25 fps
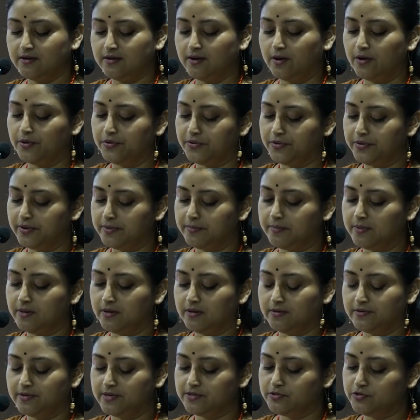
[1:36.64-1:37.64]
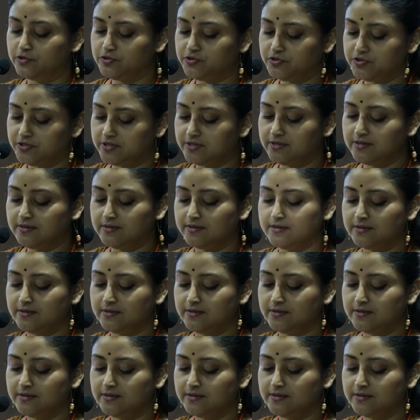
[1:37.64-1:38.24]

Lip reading: Honorable Registrar,